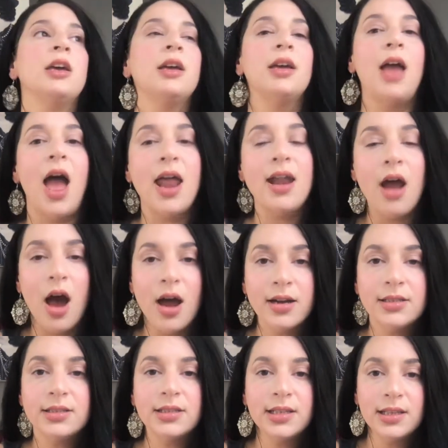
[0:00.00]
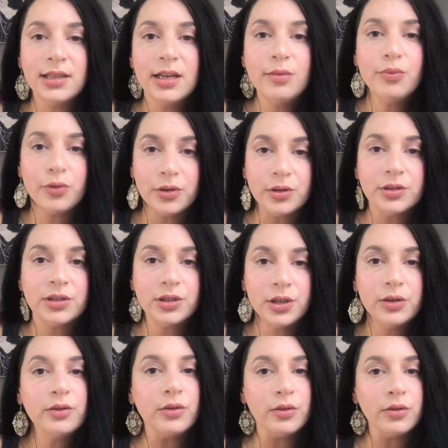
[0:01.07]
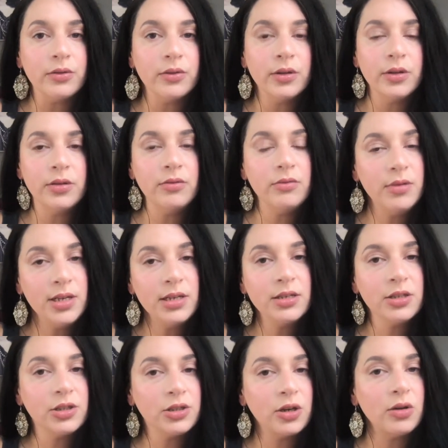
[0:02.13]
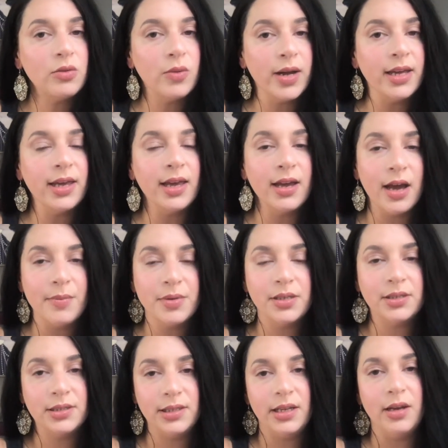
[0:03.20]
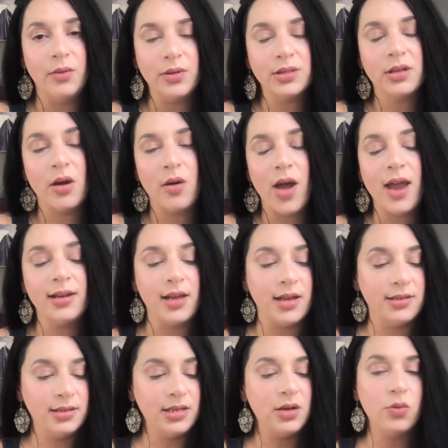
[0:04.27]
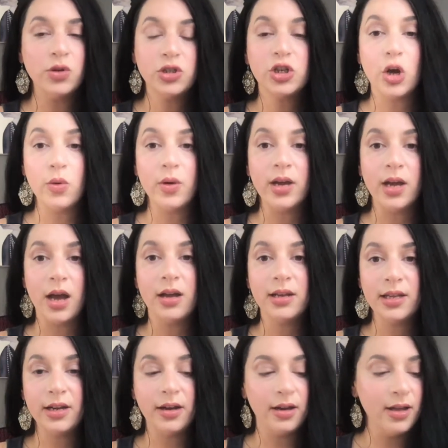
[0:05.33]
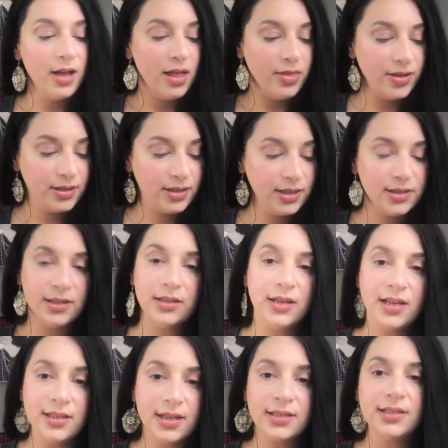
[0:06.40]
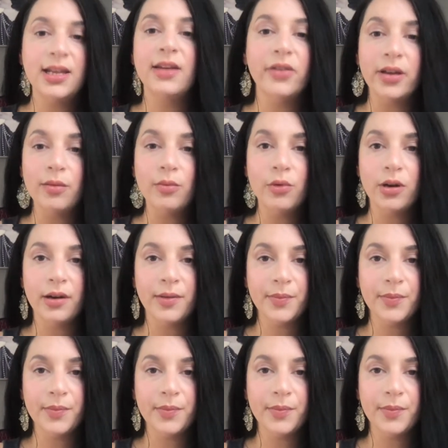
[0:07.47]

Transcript: and honestly liberals too, you need to start waking up to seeing what's seeing what's going on here. It's not safe anymore.